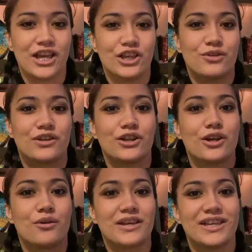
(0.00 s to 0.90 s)
You can
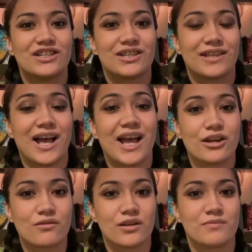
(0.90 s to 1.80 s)
go into the
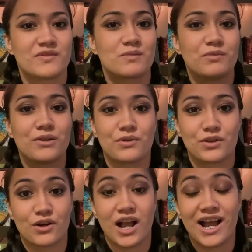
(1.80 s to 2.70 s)
higher realm, speak
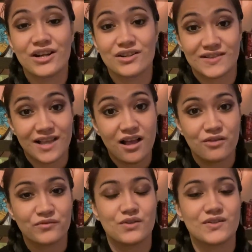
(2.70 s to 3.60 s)
with your higher
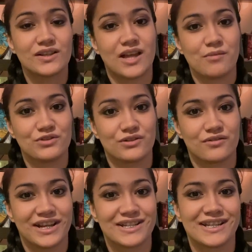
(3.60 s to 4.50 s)
self using
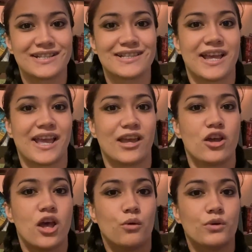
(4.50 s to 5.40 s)
Labradorite and say,
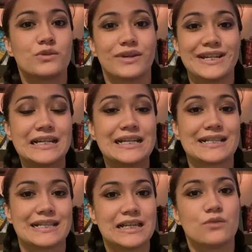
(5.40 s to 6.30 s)
what do I need to
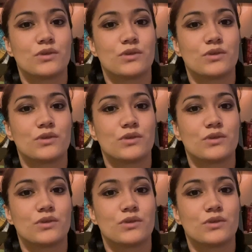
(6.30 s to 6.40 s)
see?